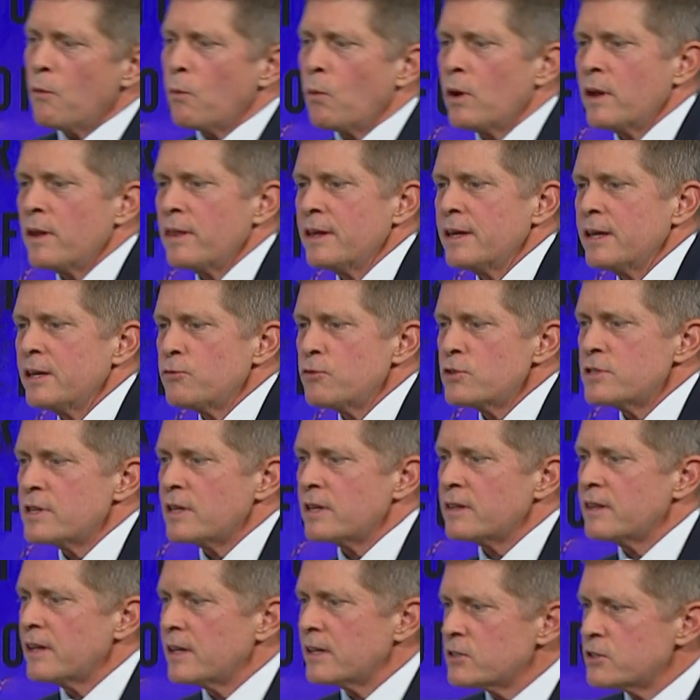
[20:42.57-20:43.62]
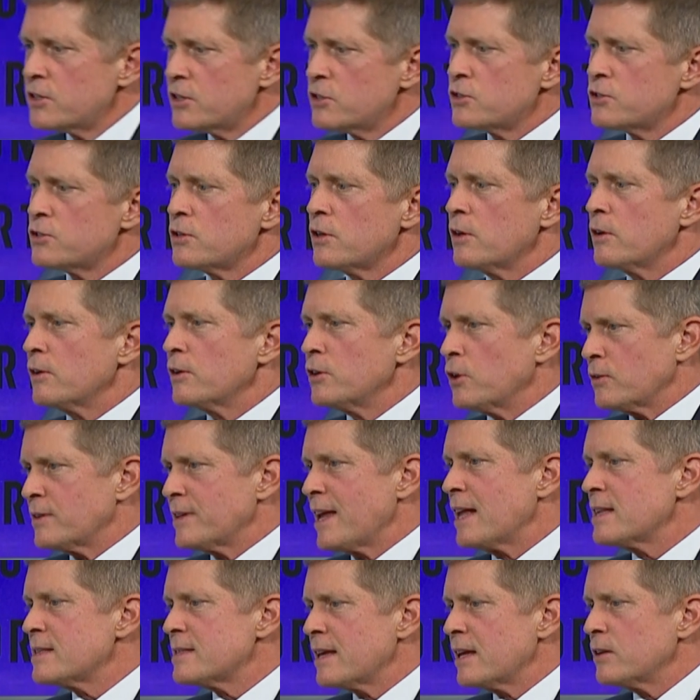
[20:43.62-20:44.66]
one of the interesting things is, you know,
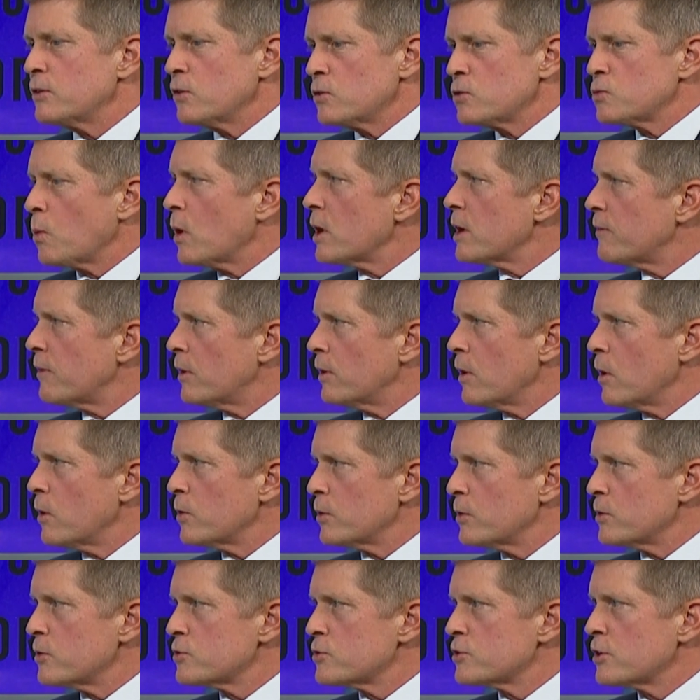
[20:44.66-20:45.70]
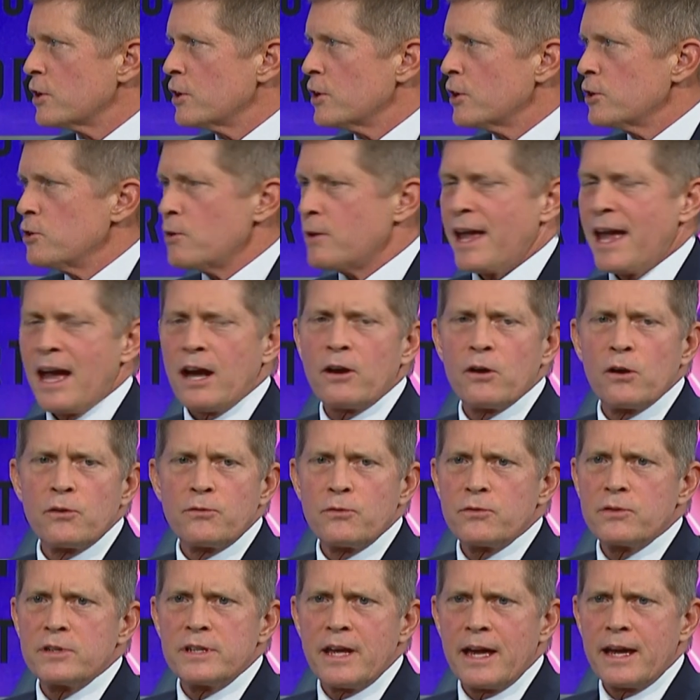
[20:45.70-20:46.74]
Tencent, who's one of our owners, you can't go
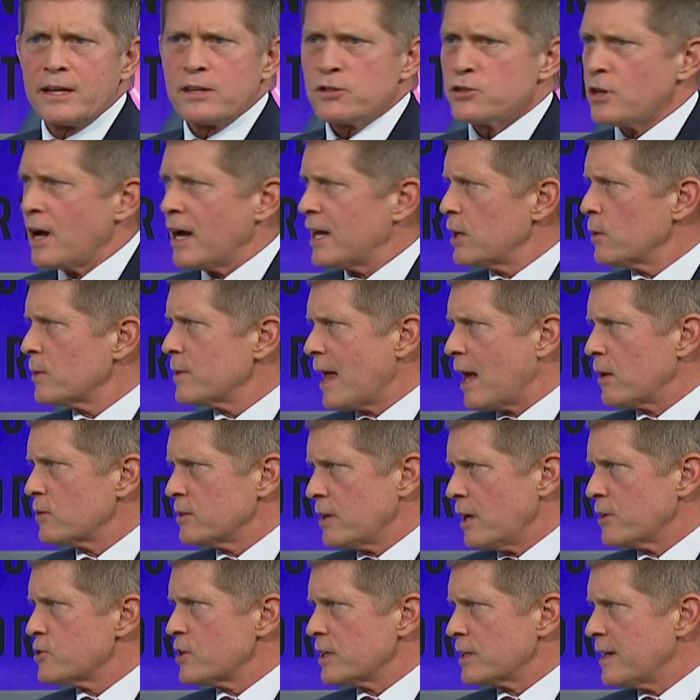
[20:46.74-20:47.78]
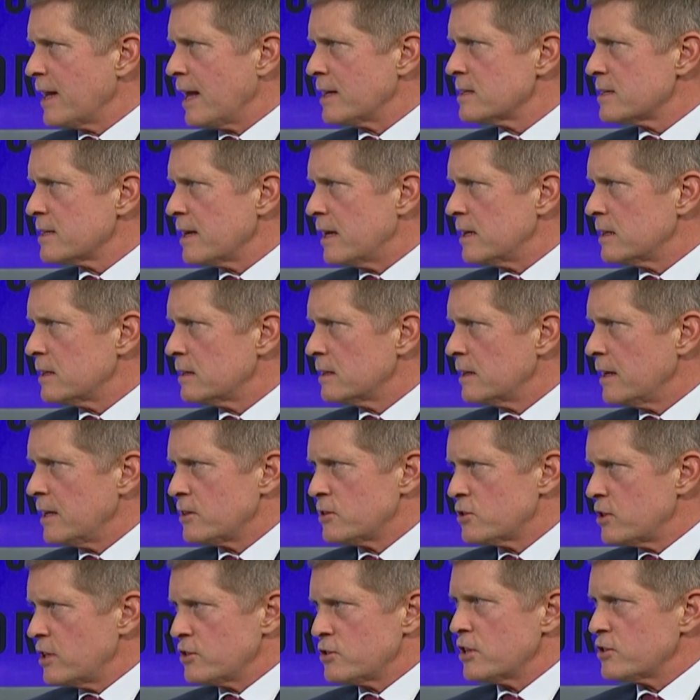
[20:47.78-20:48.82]
through the day in China without touching Tencent.
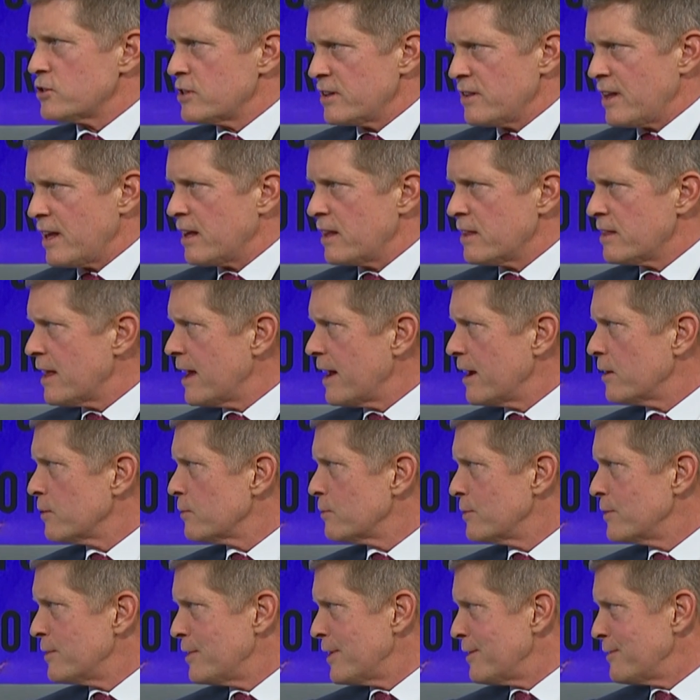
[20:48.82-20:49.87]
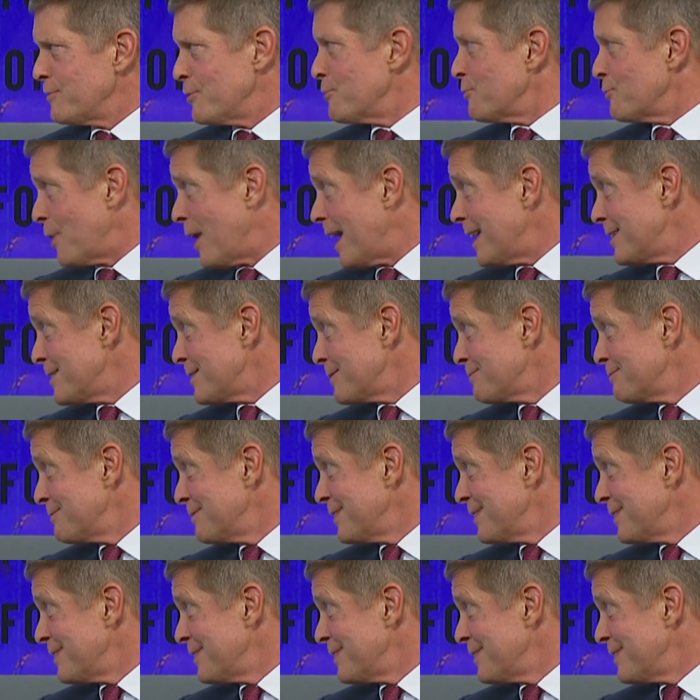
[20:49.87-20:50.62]
It's, it's just, they, they, they right?